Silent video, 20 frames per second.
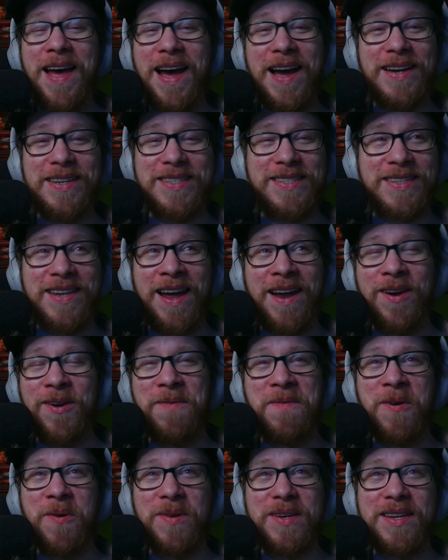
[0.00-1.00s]
don't even
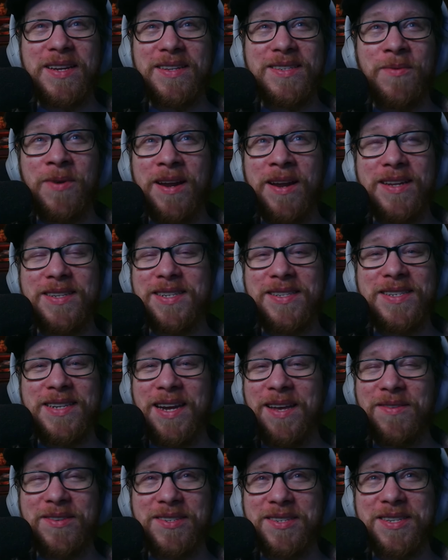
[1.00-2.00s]
know what else to say. It
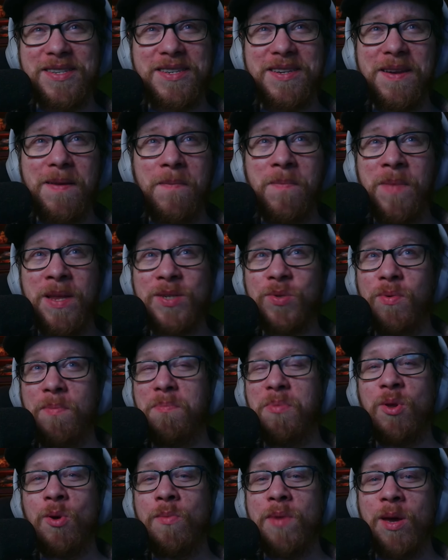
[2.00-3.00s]
was just, this one
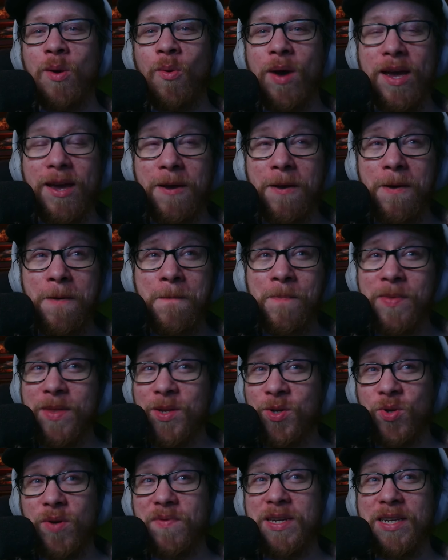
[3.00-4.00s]
blew me away.
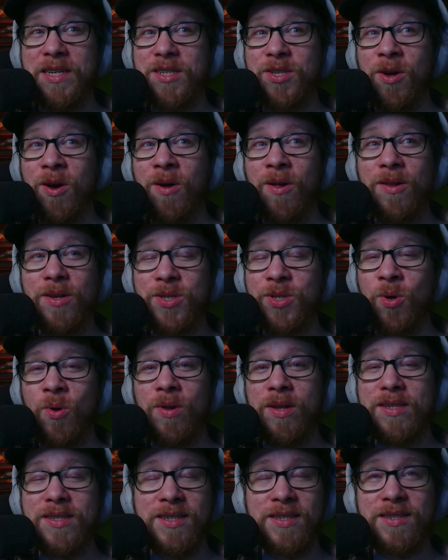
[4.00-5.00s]
Drifting Soul
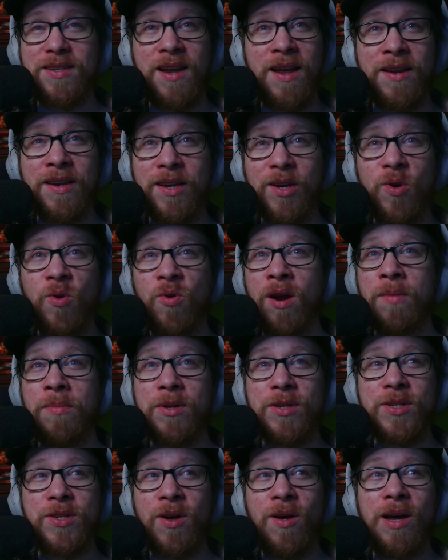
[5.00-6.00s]
is just an incredible
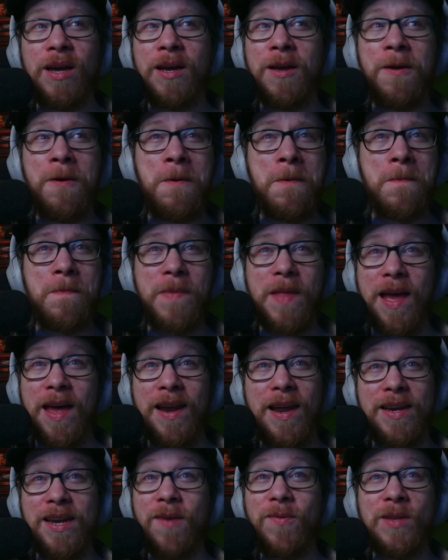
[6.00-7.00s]
song, and I
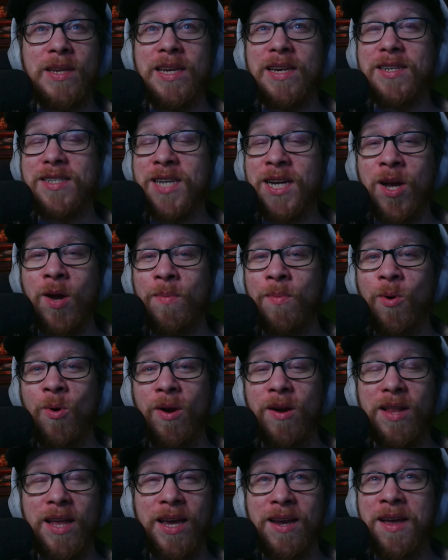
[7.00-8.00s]
definitely need to check out more.
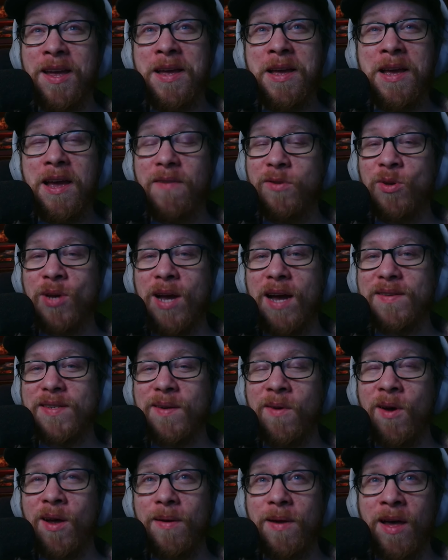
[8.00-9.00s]
Like, if you guys have
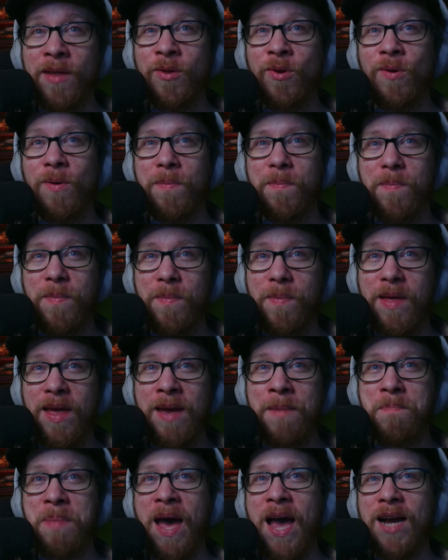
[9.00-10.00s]
got other
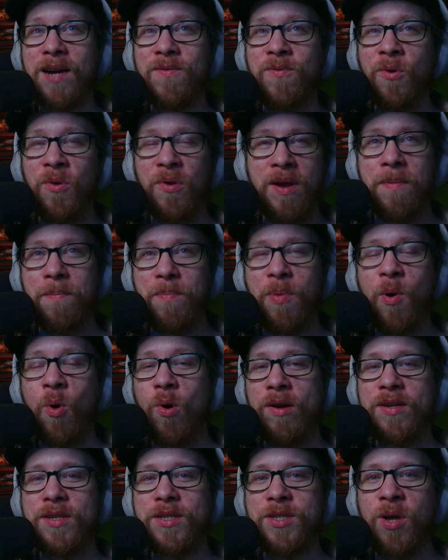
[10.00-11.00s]
impactful,
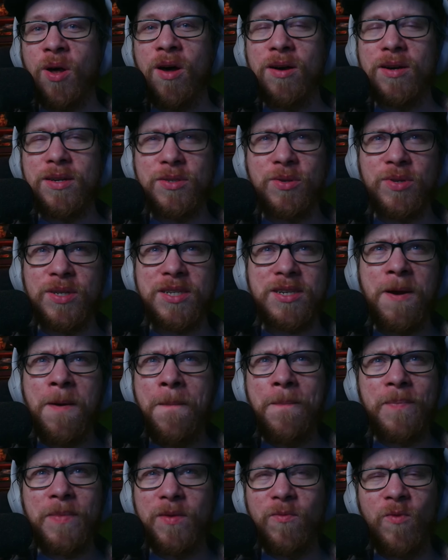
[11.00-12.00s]
important songs, or just
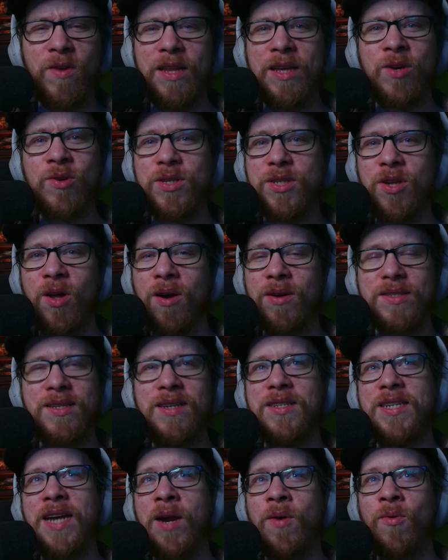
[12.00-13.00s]
really good songs in
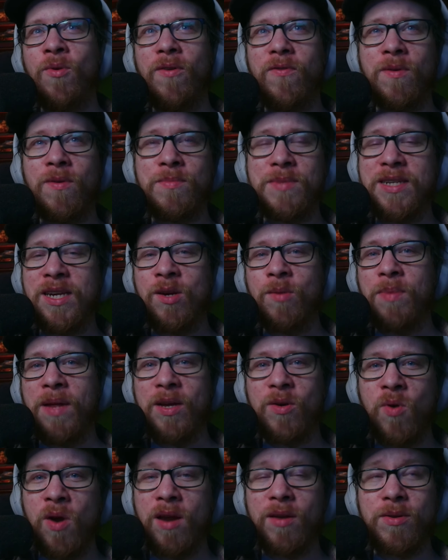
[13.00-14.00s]
general from Xenoblade
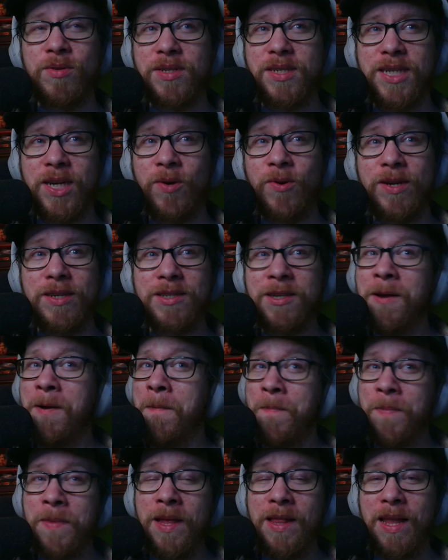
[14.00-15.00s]
Chronicles series,
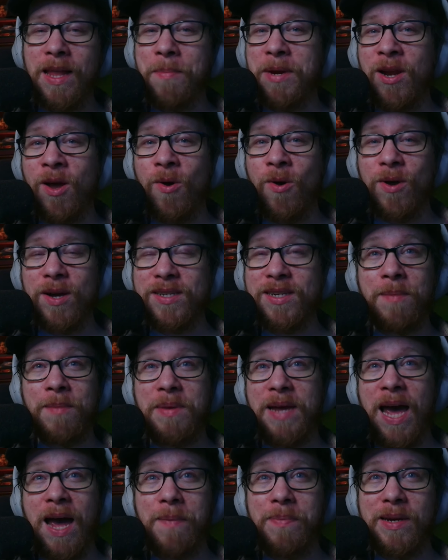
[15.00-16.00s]
let me know, because I'd be
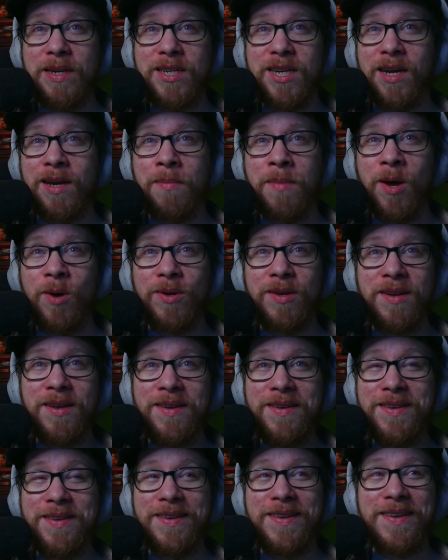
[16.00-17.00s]
happy to check them out.
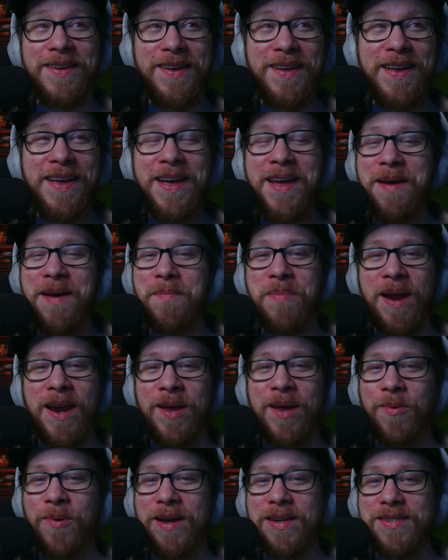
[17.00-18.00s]
But
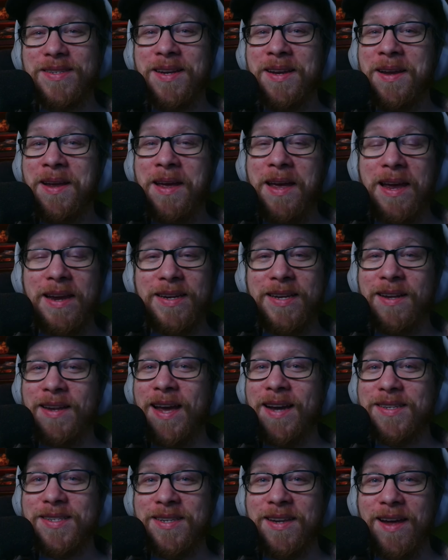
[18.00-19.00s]
anyways, until
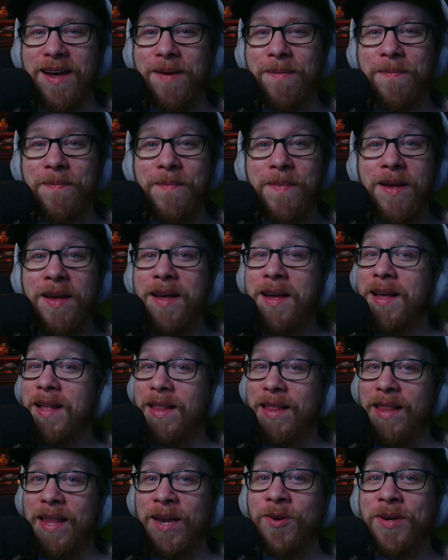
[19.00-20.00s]
next time,
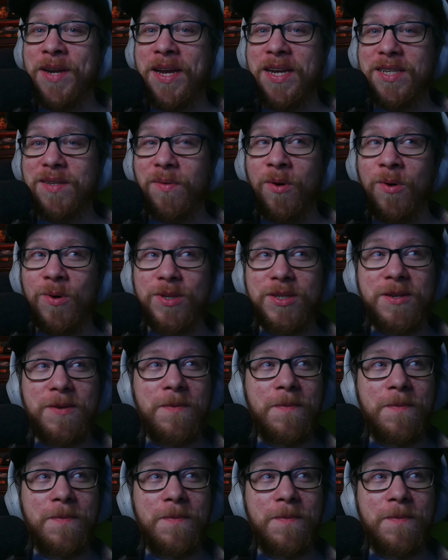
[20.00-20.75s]
later days, folks.